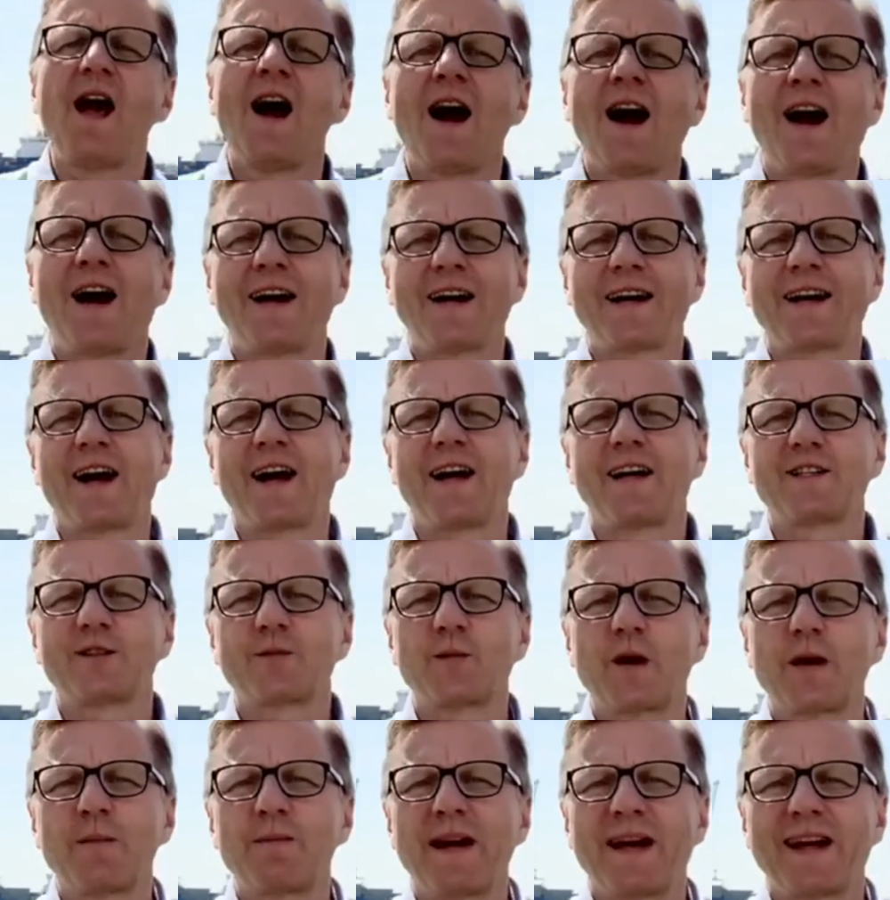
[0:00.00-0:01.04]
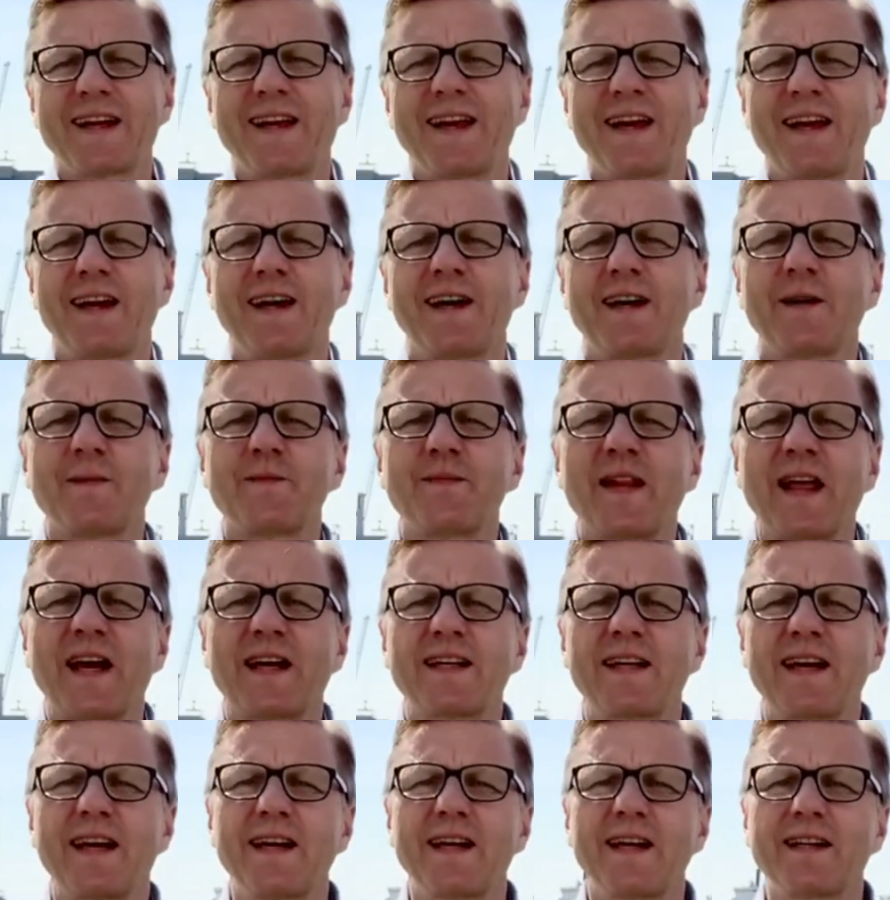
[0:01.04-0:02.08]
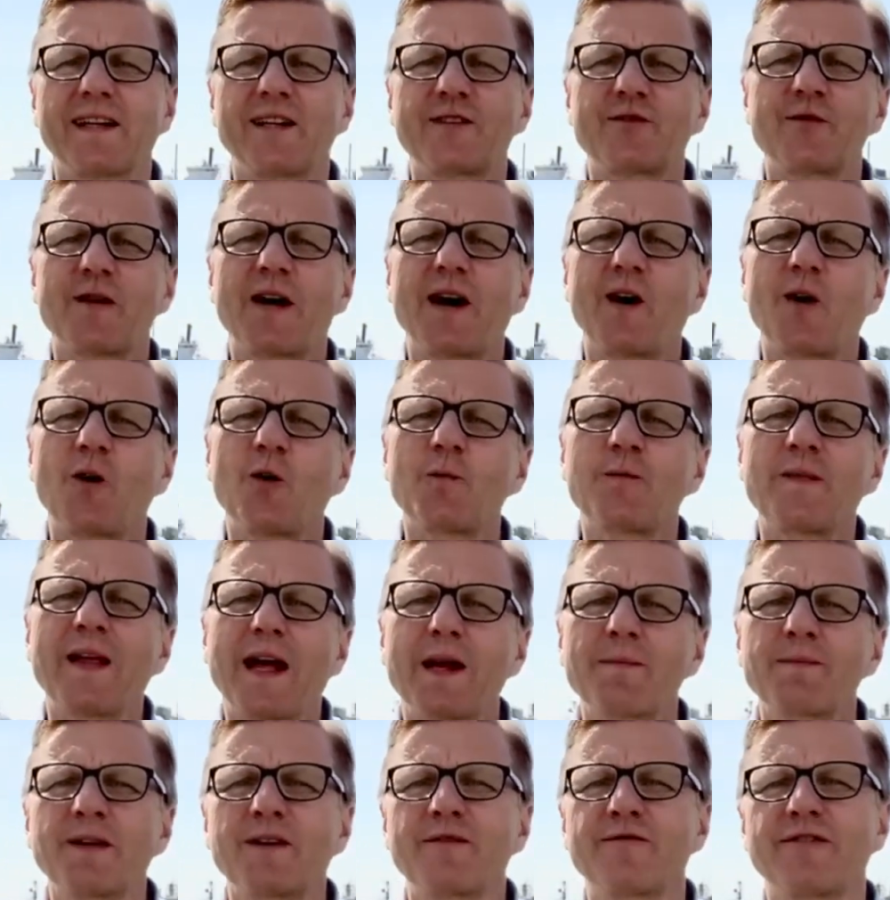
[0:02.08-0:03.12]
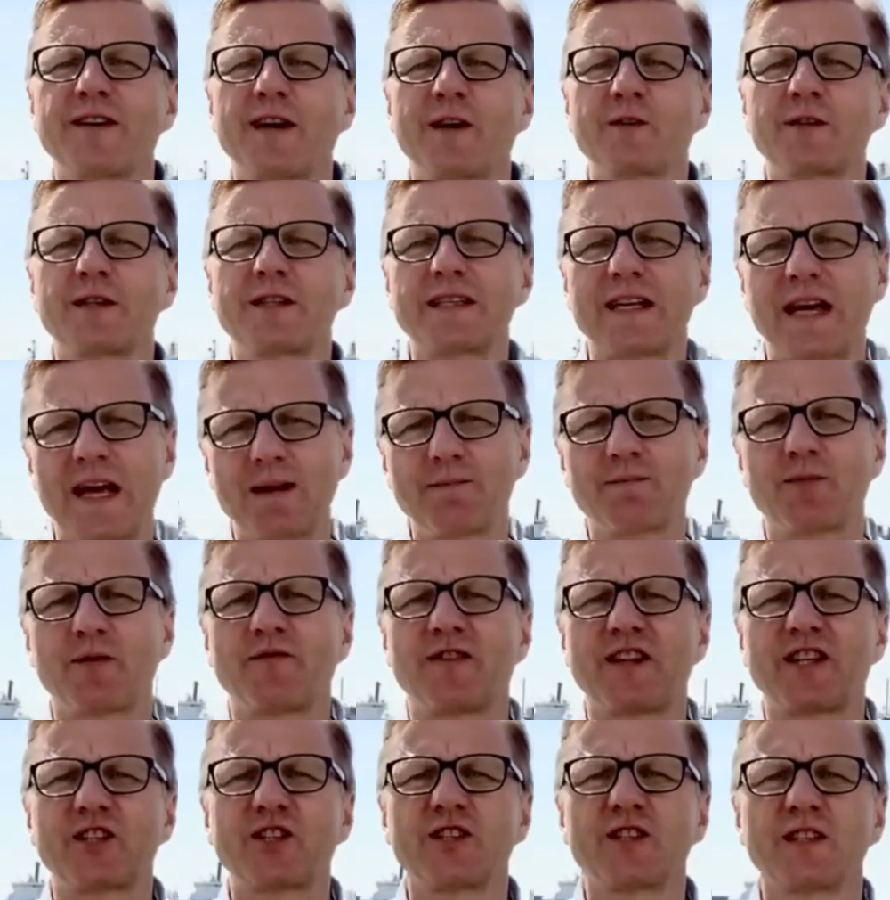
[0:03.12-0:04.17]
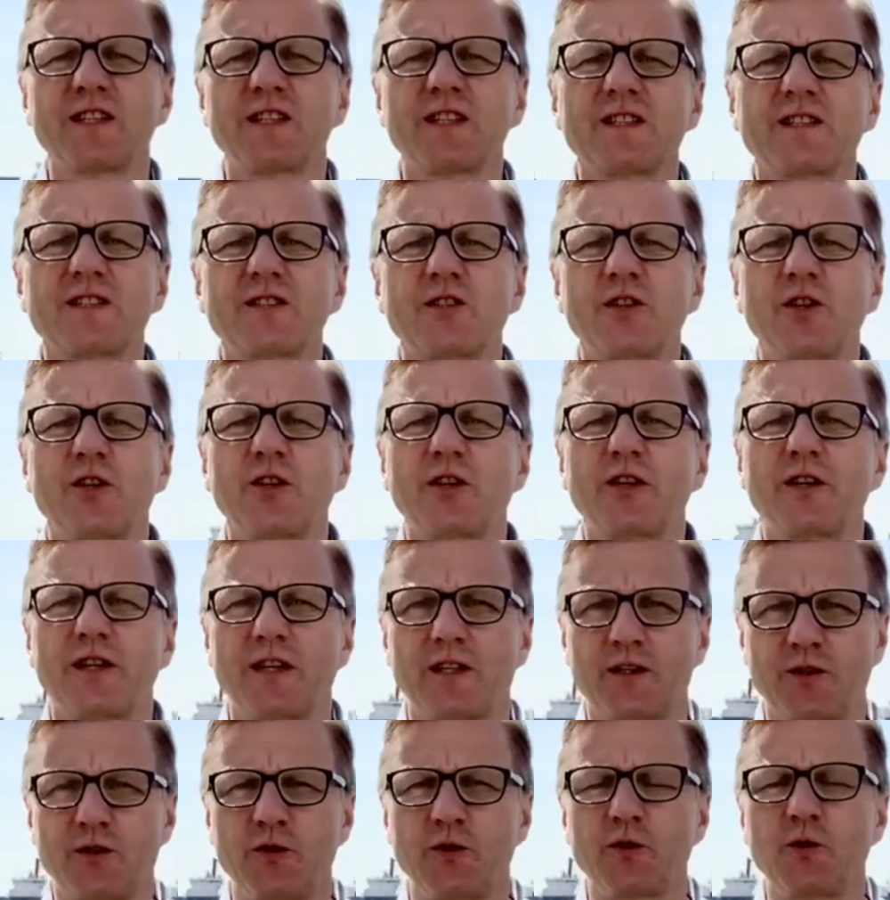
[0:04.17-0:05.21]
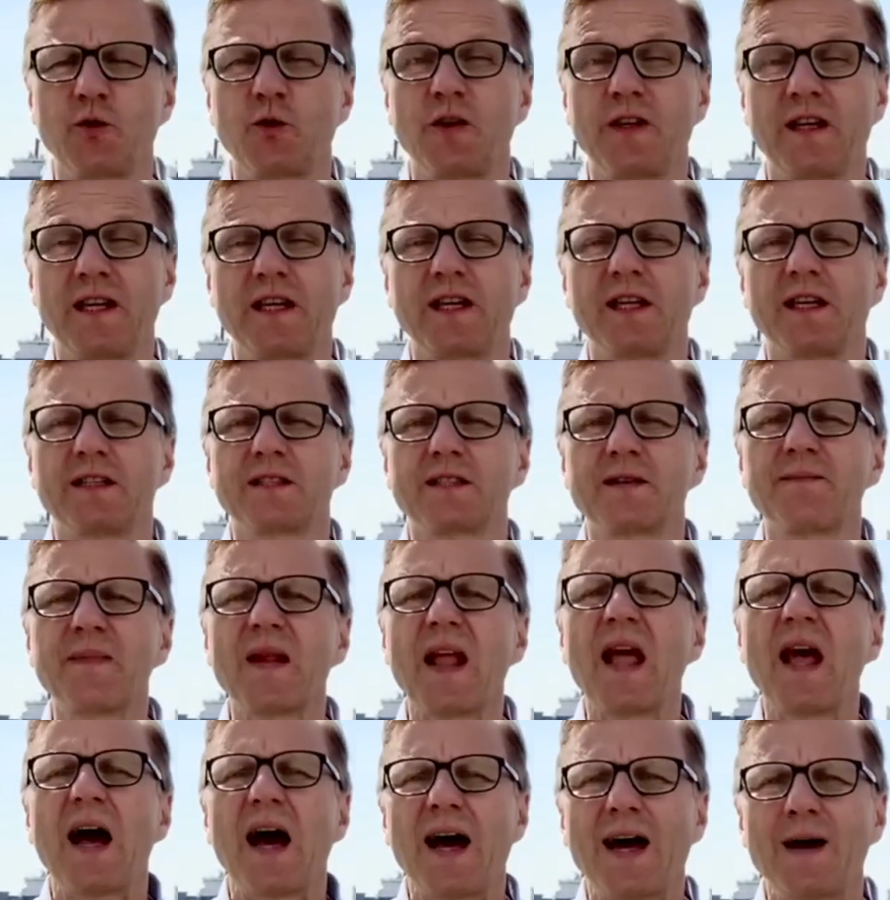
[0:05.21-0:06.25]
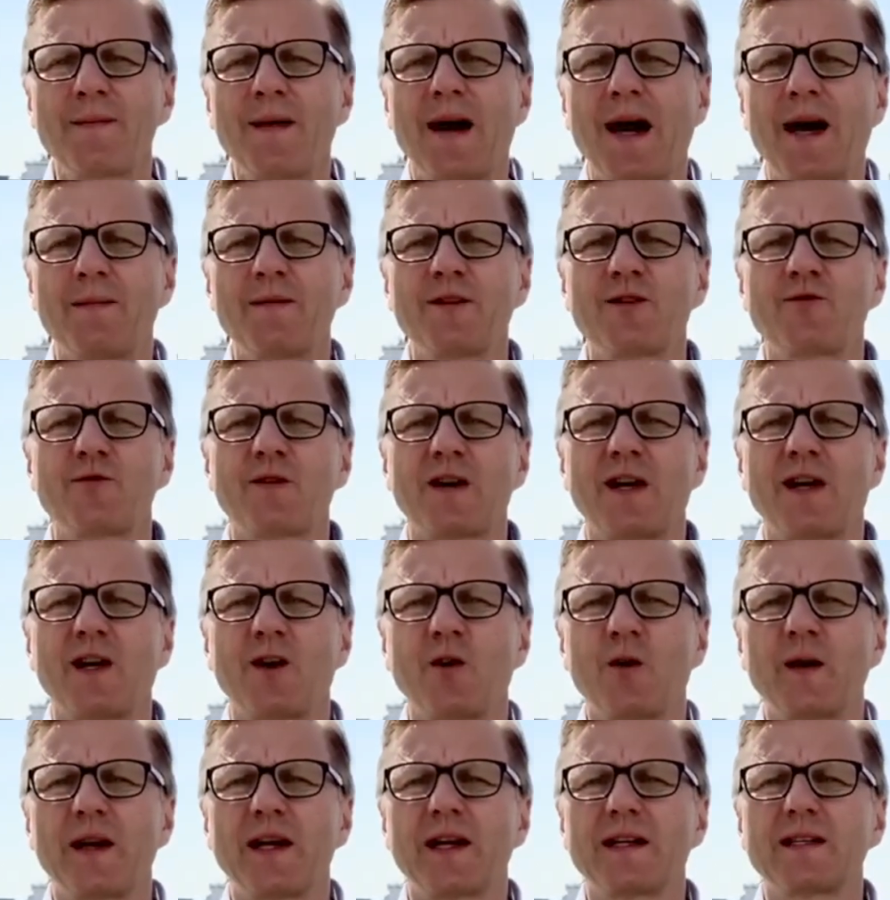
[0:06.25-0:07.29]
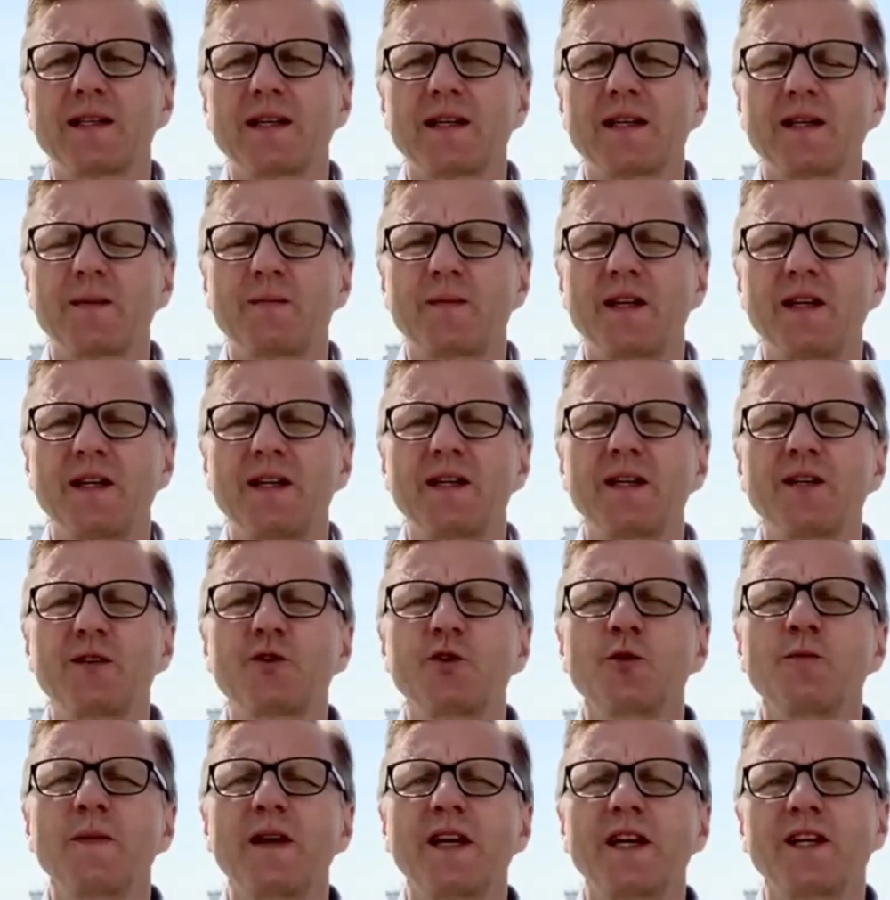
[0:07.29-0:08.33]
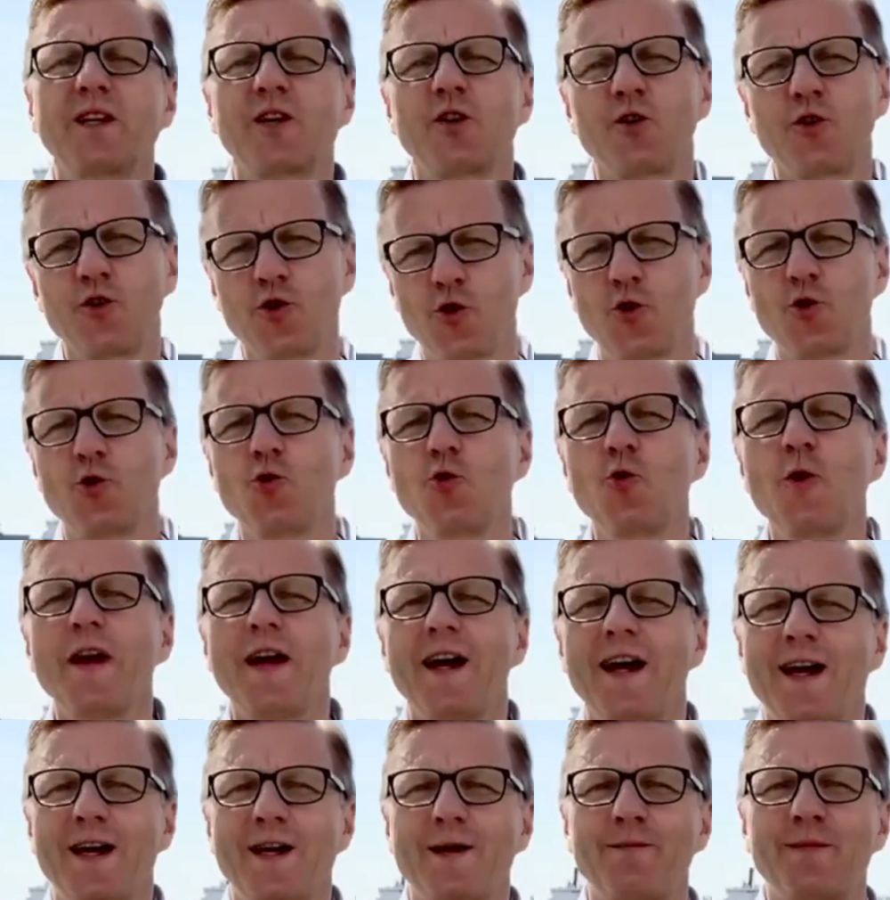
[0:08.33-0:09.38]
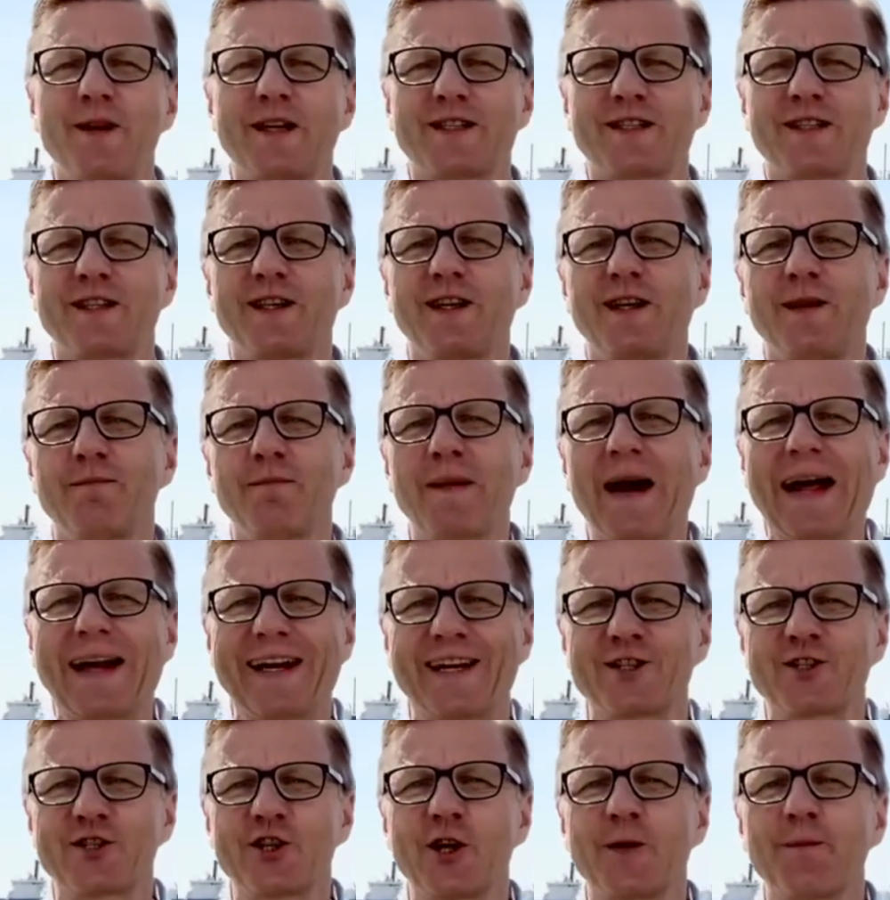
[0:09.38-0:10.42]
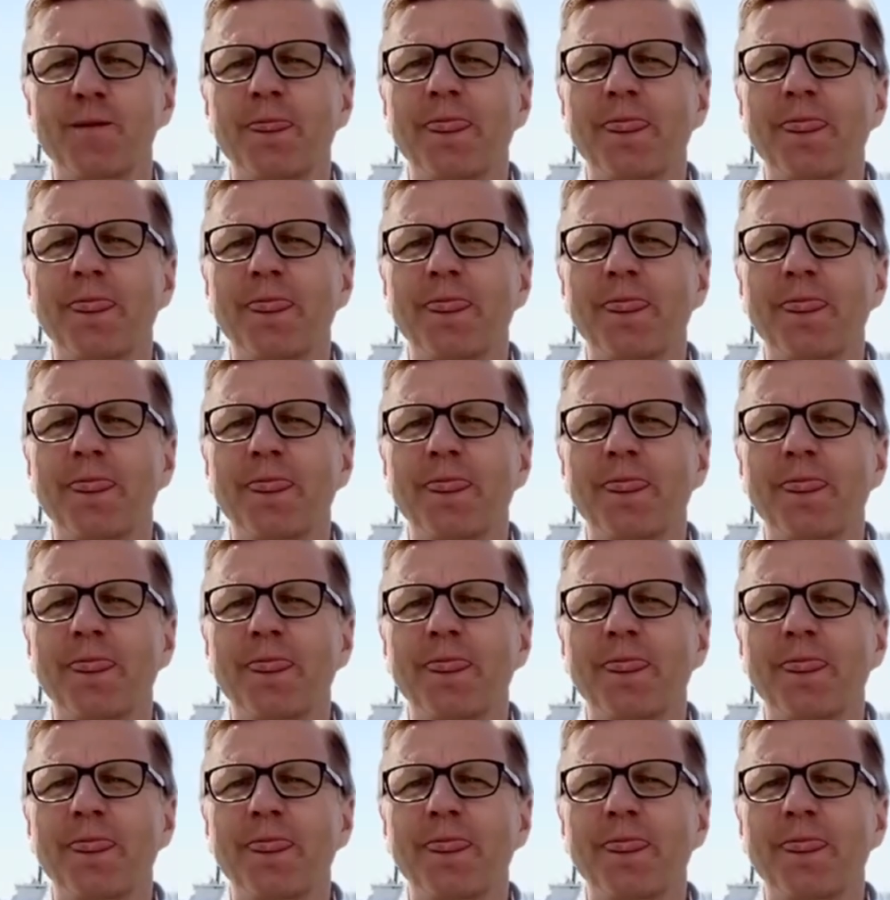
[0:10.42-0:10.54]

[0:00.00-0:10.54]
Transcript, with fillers: Hi guys, we're back here at and Rau helping founders and professionals turn into leaders. I'm Armin Rau and I'm here to make you a better manager.